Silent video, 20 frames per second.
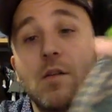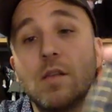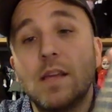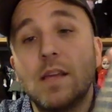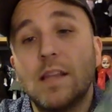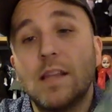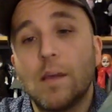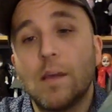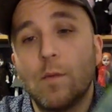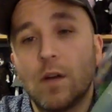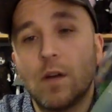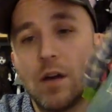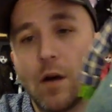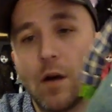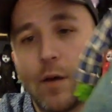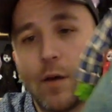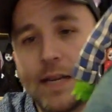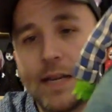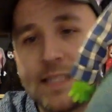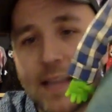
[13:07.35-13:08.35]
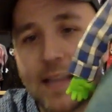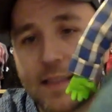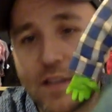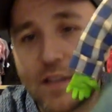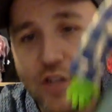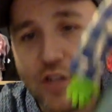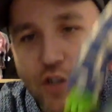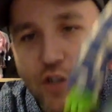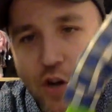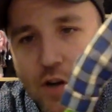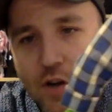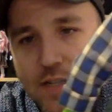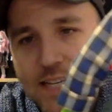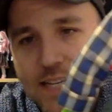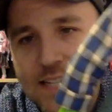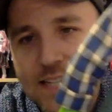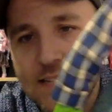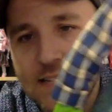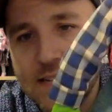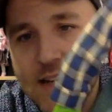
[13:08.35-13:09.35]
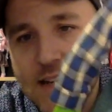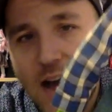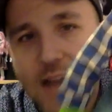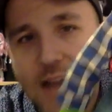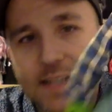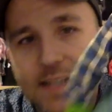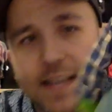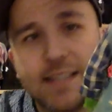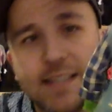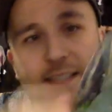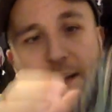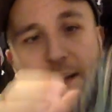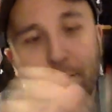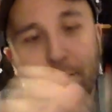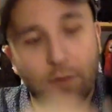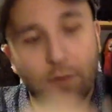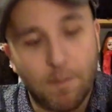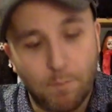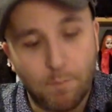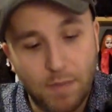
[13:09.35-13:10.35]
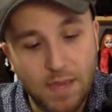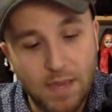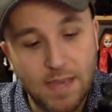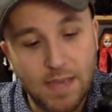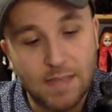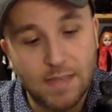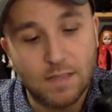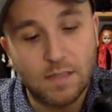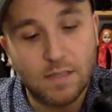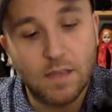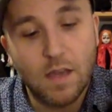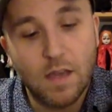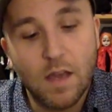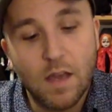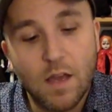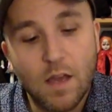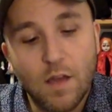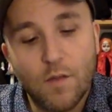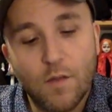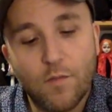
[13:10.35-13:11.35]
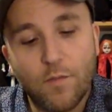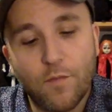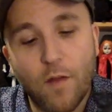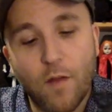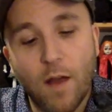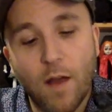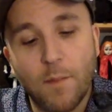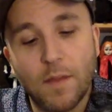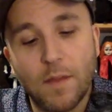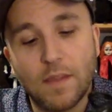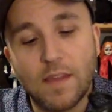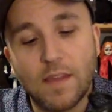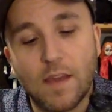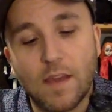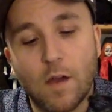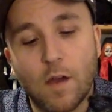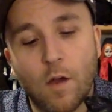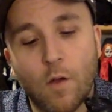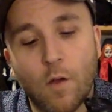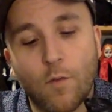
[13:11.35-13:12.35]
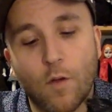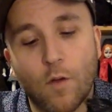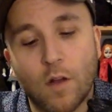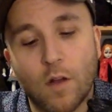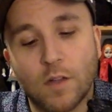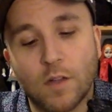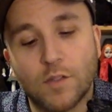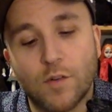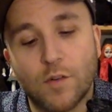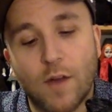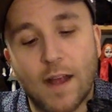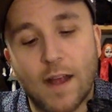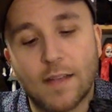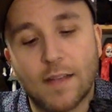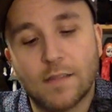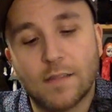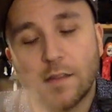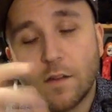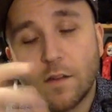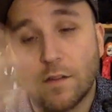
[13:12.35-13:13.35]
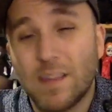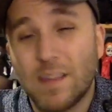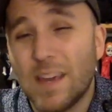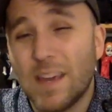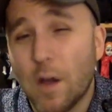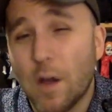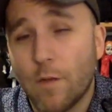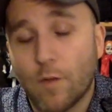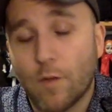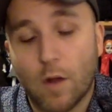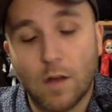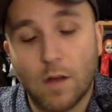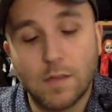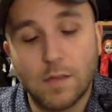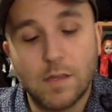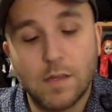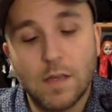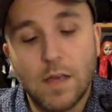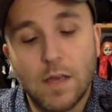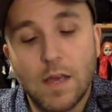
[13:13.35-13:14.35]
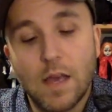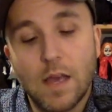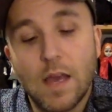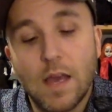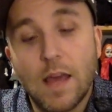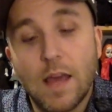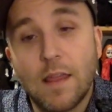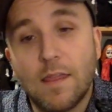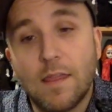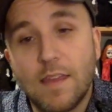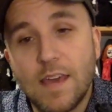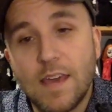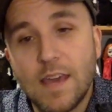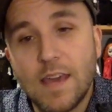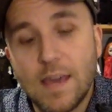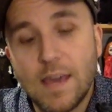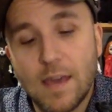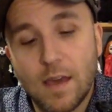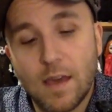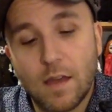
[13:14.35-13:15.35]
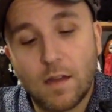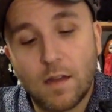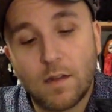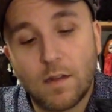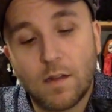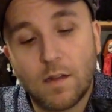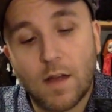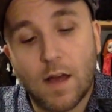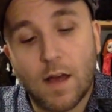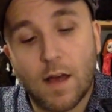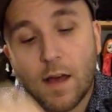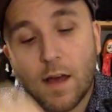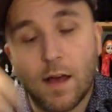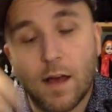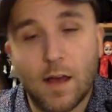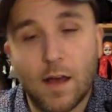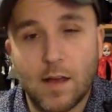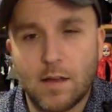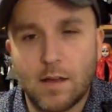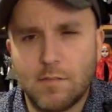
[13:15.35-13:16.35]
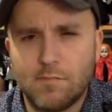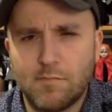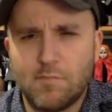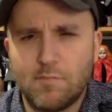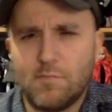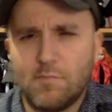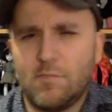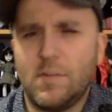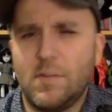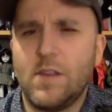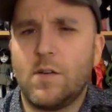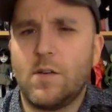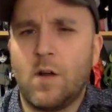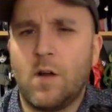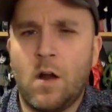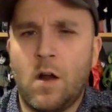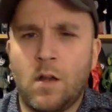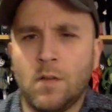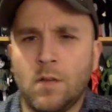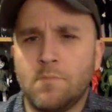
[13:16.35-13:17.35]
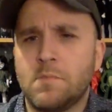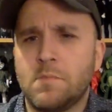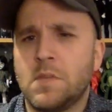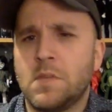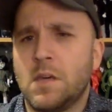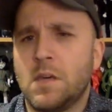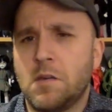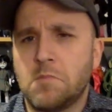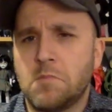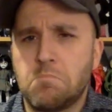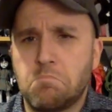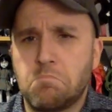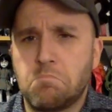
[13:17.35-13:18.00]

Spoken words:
thing that you want to know is that the shirt is not a separate piece from the overall dress, or the overalls. The, what do you call them? The